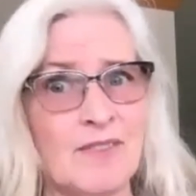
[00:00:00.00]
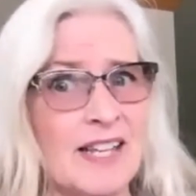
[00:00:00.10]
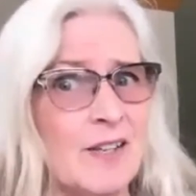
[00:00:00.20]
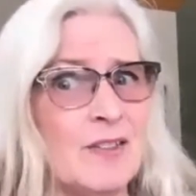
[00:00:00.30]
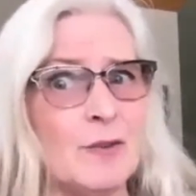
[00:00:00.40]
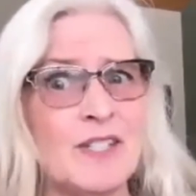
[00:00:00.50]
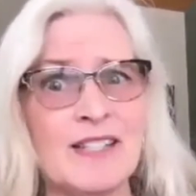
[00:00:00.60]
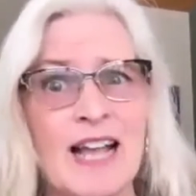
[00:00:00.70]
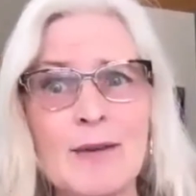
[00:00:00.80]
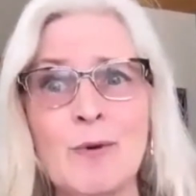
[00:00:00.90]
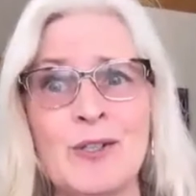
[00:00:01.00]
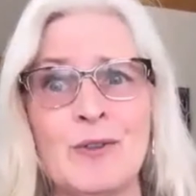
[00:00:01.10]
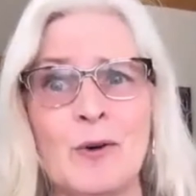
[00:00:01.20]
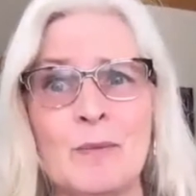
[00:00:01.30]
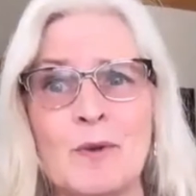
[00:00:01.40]
Those thyroid
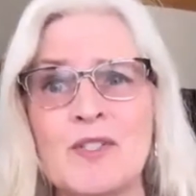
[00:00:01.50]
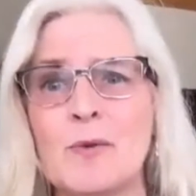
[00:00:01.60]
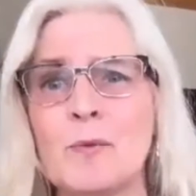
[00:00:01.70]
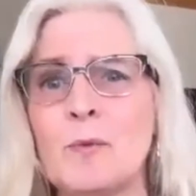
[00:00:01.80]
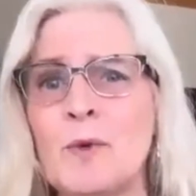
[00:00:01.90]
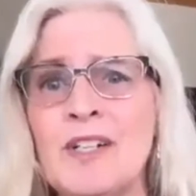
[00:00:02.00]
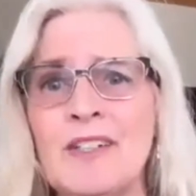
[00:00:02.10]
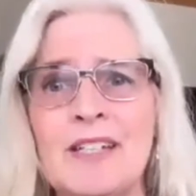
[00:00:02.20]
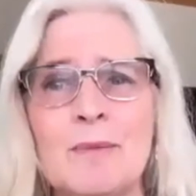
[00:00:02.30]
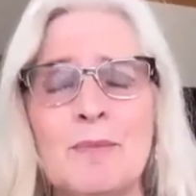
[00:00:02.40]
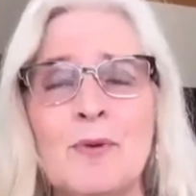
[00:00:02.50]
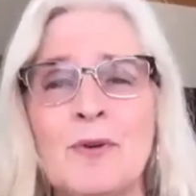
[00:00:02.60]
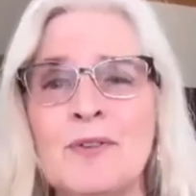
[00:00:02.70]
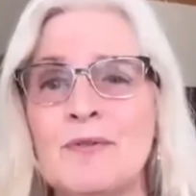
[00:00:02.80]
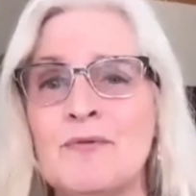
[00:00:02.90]
hormones are really
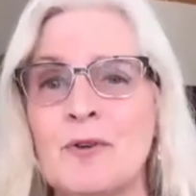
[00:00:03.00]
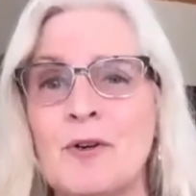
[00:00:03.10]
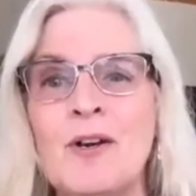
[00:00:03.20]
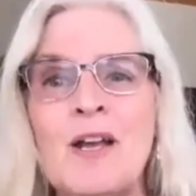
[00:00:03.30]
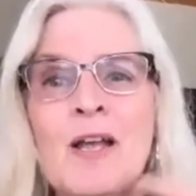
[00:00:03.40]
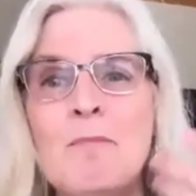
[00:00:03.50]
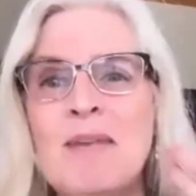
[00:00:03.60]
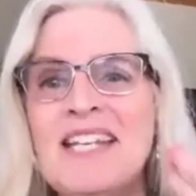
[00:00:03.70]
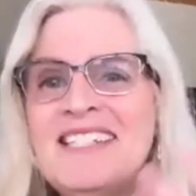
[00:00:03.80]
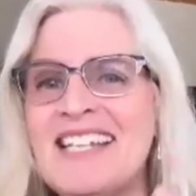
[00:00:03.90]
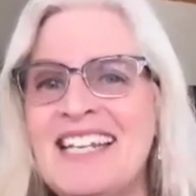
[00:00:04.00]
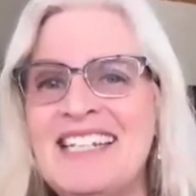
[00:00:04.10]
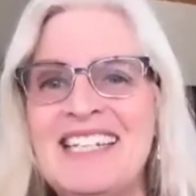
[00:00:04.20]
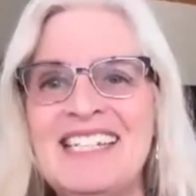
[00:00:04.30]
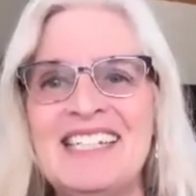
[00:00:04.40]
important for
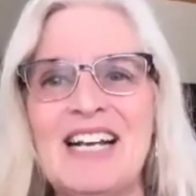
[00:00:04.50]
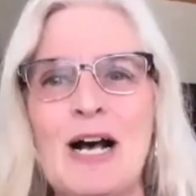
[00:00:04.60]
maintaining